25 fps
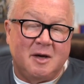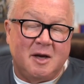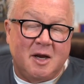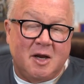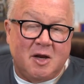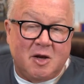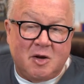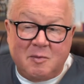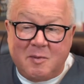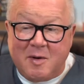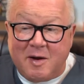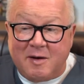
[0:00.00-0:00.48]

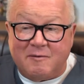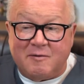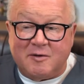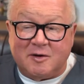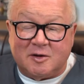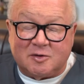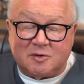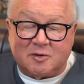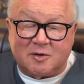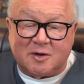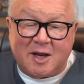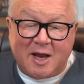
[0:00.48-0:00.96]
You may
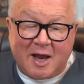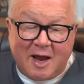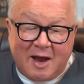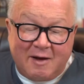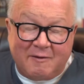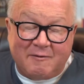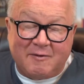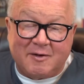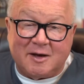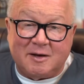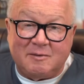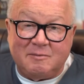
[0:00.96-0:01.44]
eventually
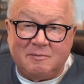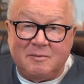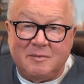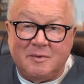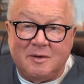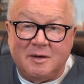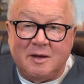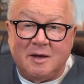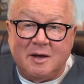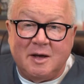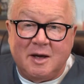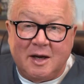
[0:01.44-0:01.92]
have a
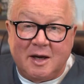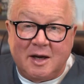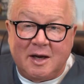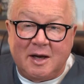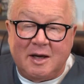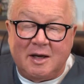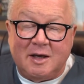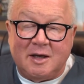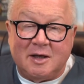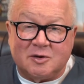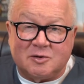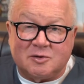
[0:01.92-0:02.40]

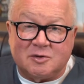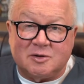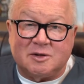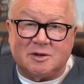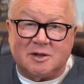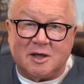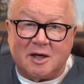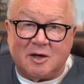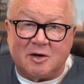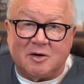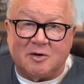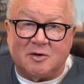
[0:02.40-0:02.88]
a
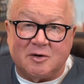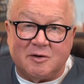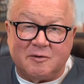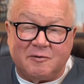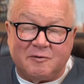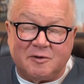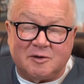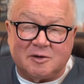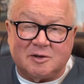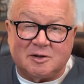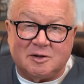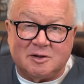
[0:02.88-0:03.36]
intracellular
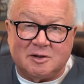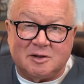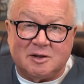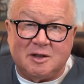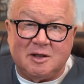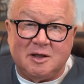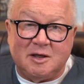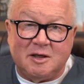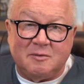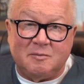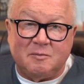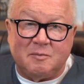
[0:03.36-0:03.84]

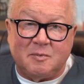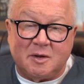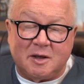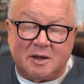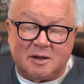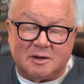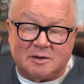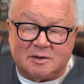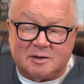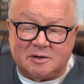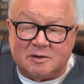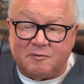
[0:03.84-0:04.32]
deficiency
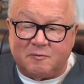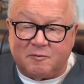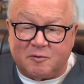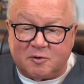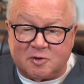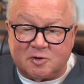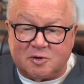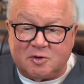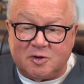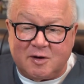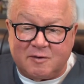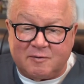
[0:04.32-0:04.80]
because
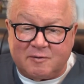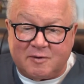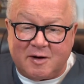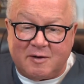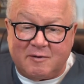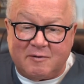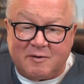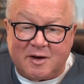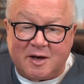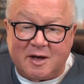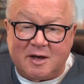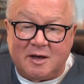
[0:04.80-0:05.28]
first you have to
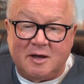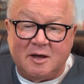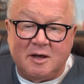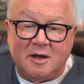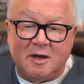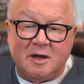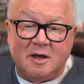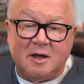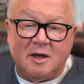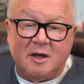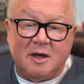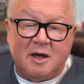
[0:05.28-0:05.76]
have a,
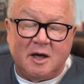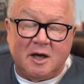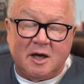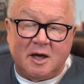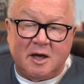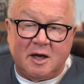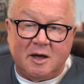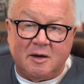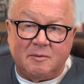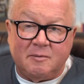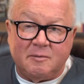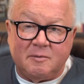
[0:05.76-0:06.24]

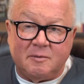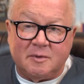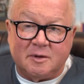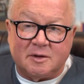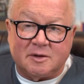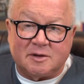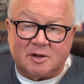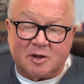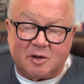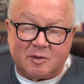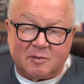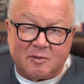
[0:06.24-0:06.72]
uh, a
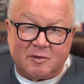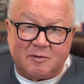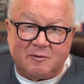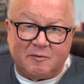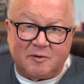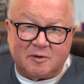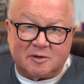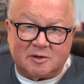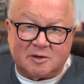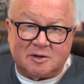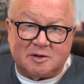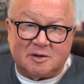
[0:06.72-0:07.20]
serum
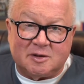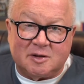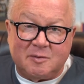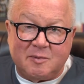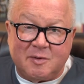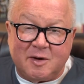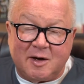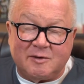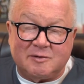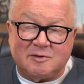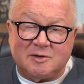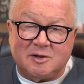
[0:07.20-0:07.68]
deficiency,
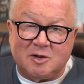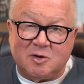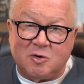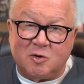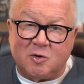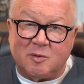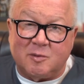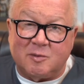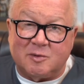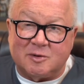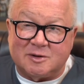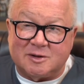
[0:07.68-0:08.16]
but I've seen
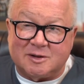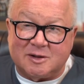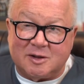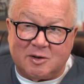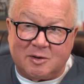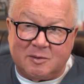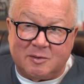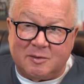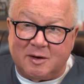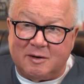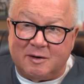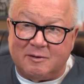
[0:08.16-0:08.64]
normal
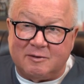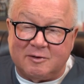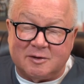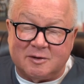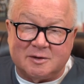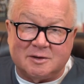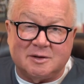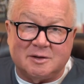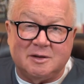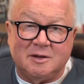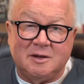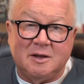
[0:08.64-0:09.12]
serum
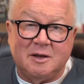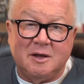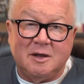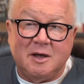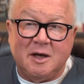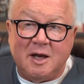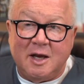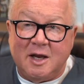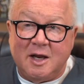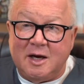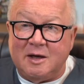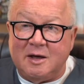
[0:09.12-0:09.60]
levels
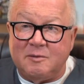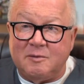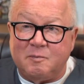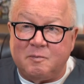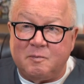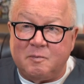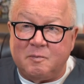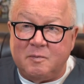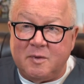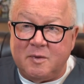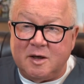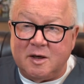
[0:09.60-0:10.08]
and
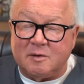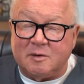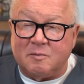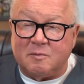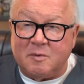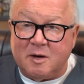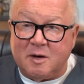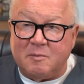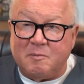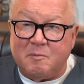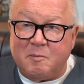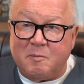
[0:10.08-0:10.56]
in, in,
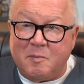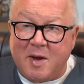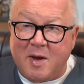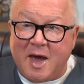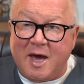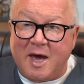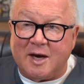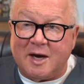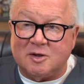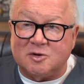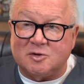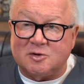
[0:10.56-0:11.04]
in,
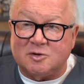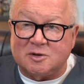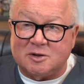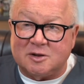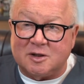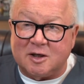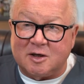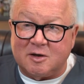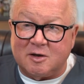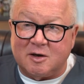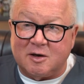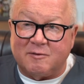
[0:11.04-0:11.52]
bad
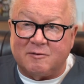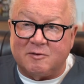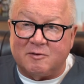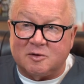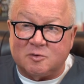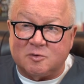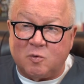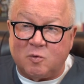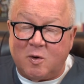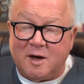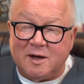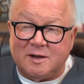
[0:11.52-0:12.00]
intracellular levels.
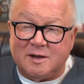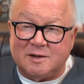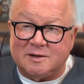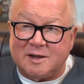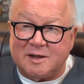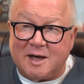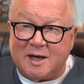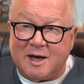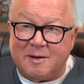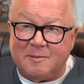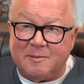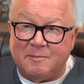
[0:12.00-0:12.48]
Why is
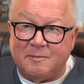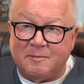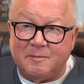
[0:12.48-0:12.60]
that?